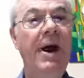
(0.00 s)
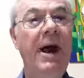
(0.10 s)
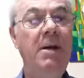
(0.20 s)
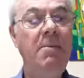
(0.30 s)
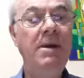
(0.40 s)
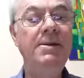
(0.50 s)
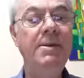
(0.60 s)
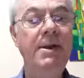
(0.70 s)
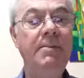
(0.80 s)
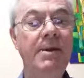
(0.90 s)
and mental
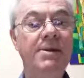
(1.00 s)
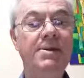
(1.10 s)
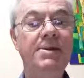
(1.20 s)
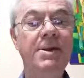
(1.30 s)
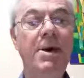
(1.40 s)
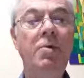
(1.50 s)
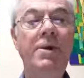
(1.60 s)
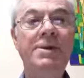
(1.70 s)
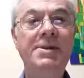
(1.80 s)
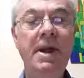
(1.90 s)
limits we
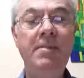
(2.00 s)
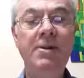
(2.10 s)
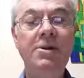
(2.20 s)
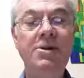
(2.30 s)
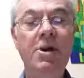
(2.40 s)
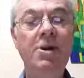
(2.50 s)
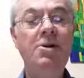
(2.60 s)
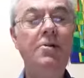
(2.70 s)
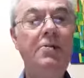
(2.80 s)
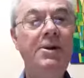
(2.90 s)
establish
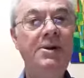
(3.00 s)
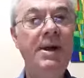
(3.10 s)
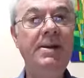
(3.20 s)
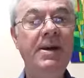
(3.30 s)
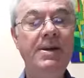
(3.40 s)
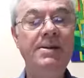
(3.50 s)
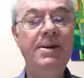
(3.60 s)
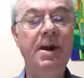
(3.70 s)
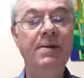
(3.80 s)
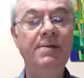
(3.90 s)
to protect
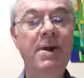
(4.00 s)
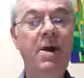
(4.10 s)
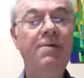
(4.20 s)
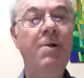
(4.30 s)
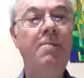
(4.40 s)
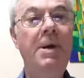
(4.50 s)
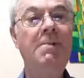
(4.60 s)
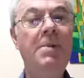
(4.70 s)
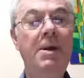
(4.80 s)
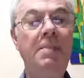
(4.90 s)
ourselves from being
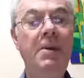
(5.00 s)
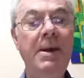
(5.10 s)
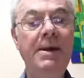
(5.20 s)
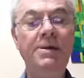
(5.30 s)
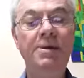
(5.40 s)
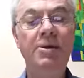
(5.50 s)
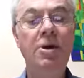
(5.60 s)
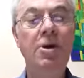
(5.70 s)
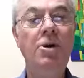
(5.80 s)
manipulated,